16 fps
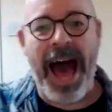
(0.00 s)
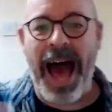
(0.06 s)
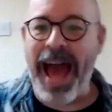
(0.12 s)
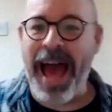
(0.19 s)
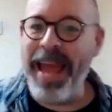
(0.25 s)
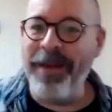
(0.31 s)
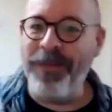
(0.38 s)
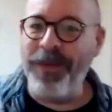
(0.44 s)

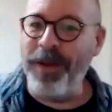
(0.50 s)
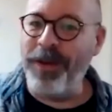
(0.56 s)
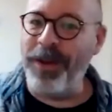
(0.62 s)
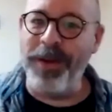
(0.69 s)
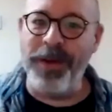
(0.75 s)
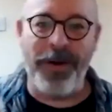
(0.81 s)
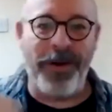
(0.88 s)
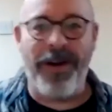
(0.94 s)
If you do
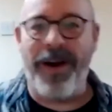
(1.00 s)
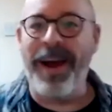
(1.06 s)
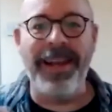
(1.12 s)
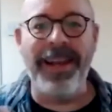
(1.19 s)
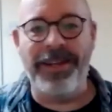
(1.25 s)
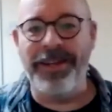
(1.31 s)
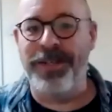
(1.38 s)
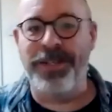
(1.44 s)
your
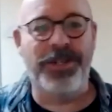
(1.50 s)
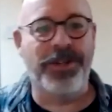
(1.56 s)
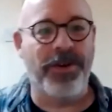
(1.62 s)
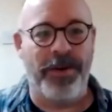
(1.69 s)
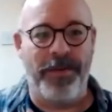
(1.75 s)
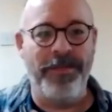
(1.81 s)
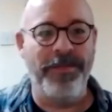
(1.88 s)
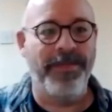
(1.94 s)
island
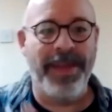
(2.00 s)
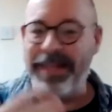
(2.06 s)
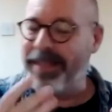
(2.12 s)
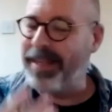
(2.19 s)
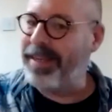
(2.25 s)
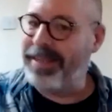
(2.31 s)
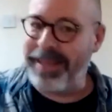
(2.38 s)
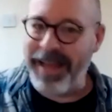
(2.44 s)
strum, that's
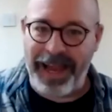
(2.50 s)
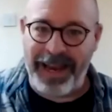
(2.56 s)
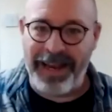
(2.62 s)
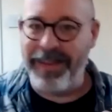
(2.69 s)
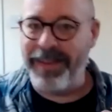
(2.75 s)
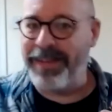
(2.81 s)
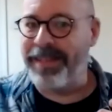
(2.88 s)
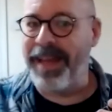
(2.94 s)
exactly
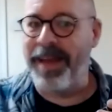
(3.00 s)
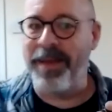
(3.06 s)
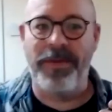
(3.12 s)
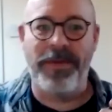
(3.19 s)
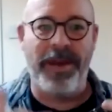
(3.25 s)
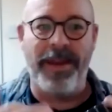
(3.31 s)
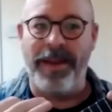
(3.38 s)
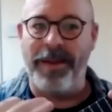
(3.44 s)
the same
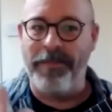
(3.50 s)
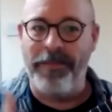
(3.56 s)
thing.